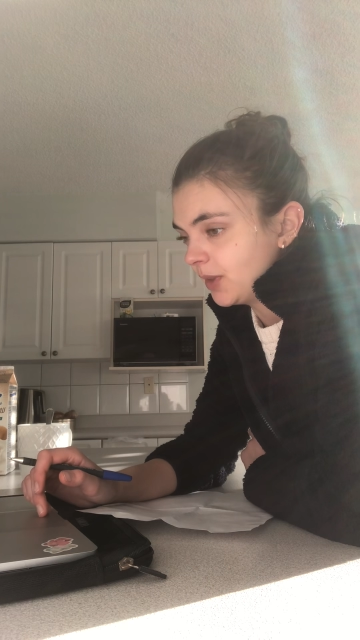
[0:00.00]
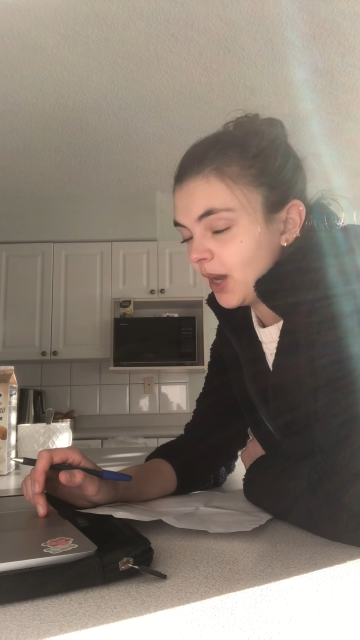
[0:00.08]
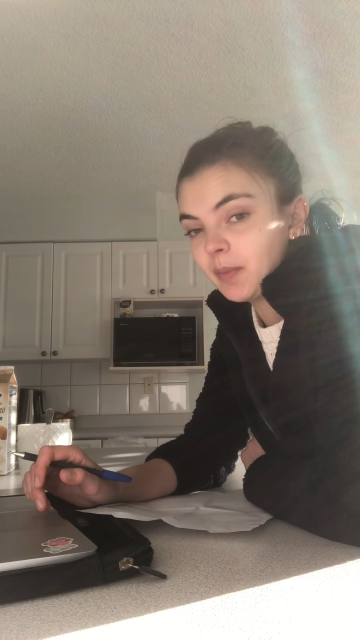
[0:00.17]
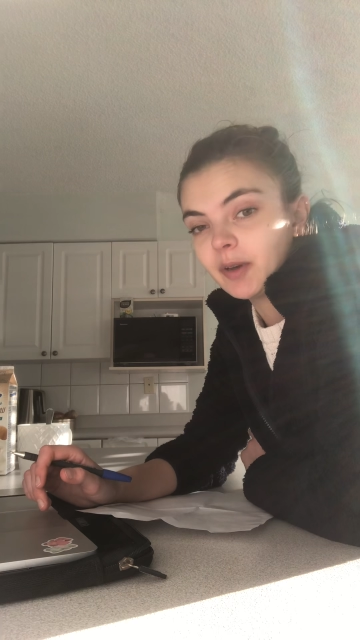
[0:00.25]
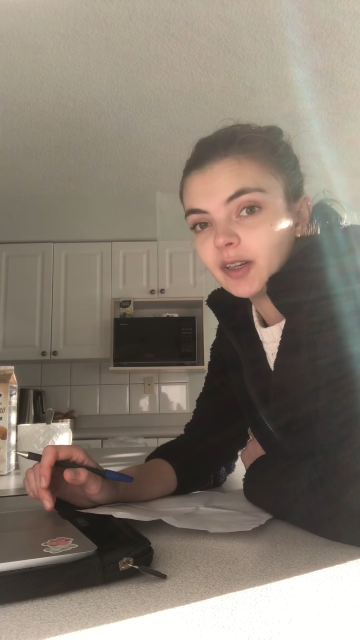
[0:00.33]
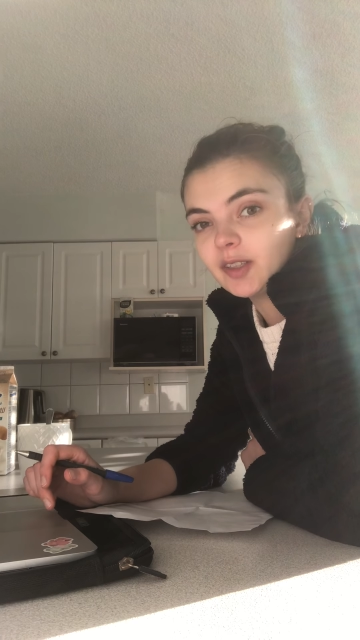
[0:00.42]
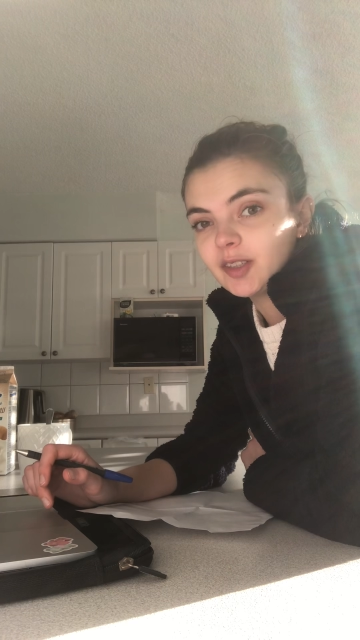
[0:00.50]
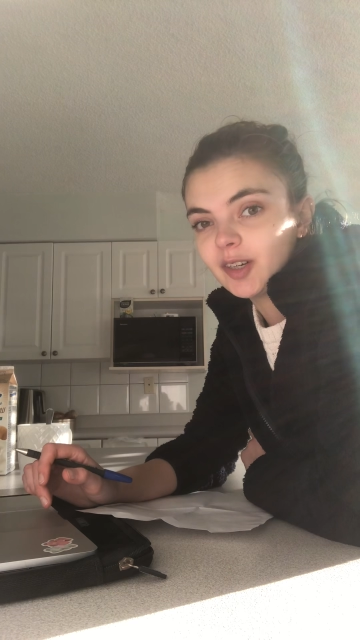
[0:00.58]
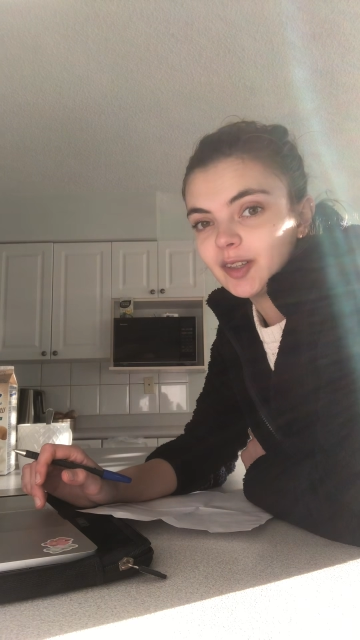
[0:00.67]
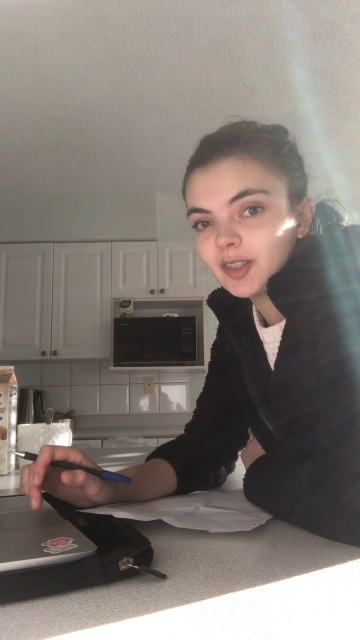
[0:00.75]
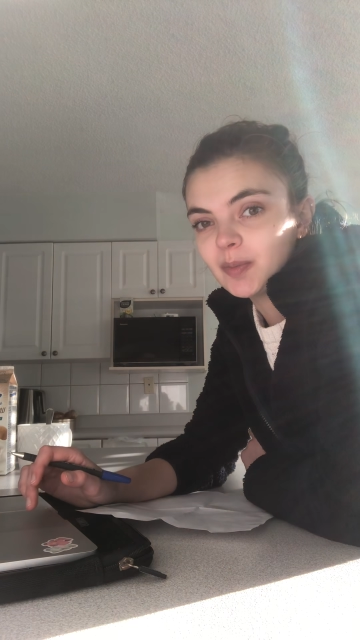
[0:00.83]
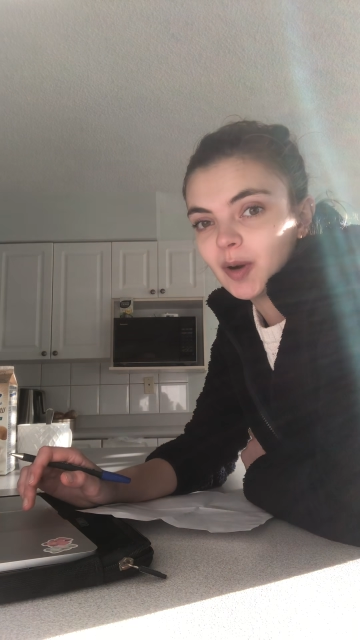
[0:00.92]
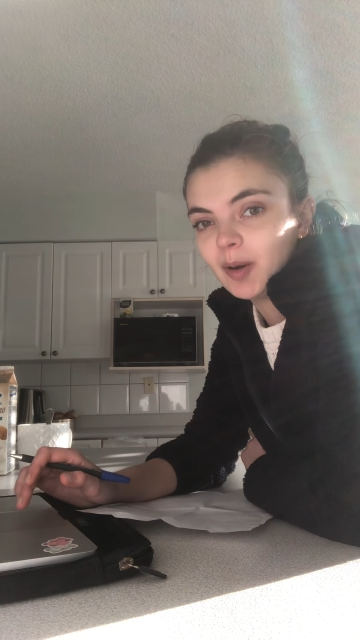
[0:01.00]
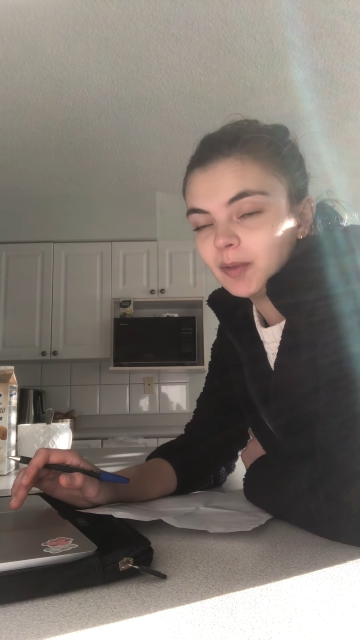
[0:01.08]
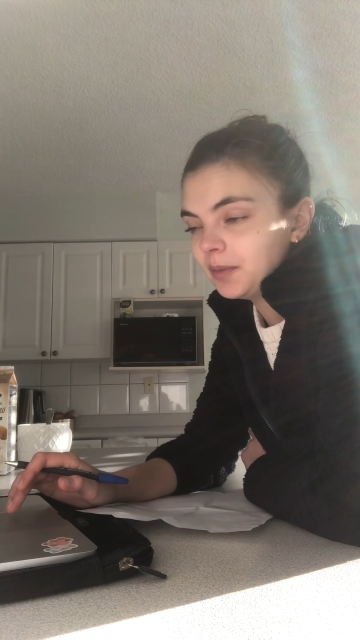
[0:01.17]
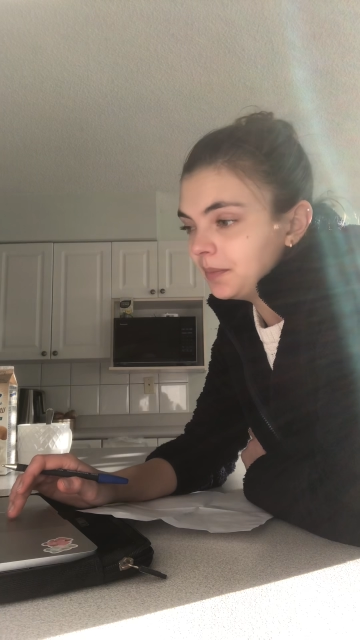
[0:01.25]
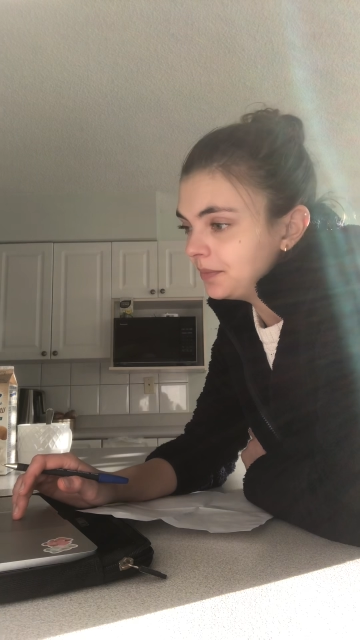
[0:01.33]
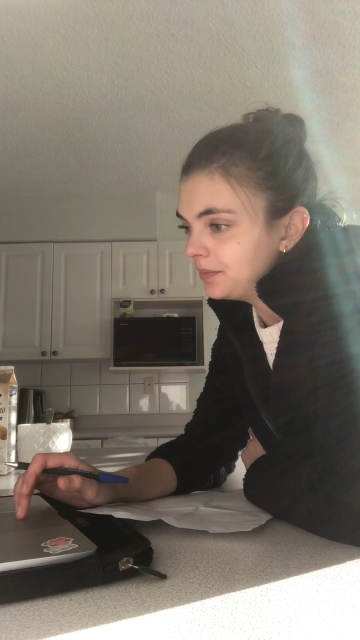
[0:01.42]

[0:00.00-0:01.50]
going to start this problem.